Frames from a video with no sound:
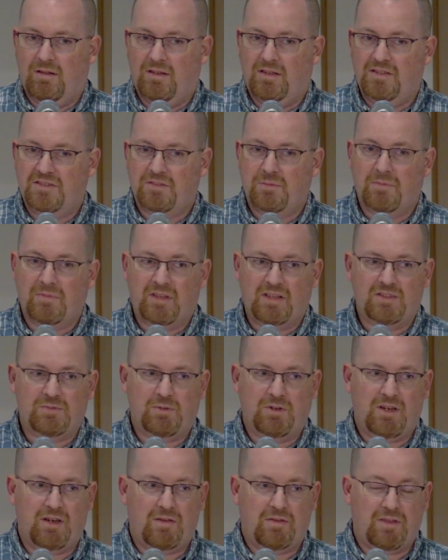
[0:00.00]
These are some things we
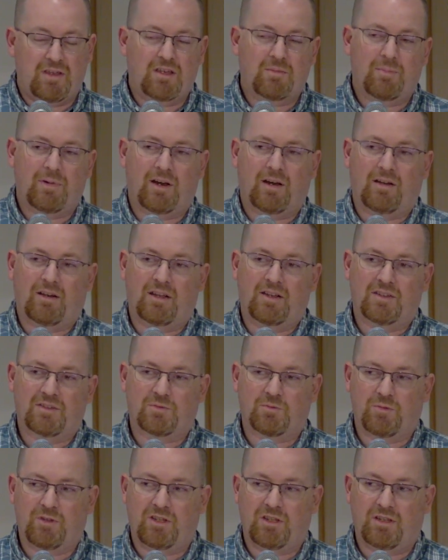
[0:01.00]
need to think about as
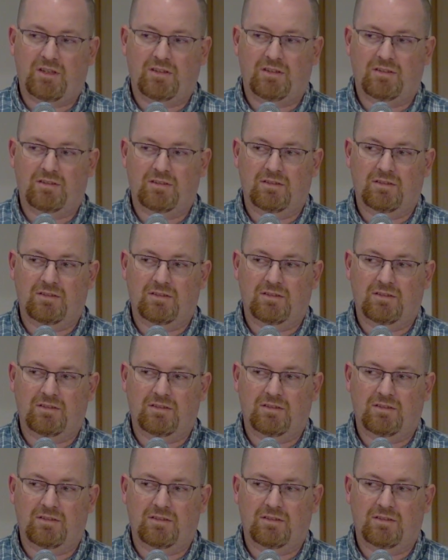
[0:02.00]
we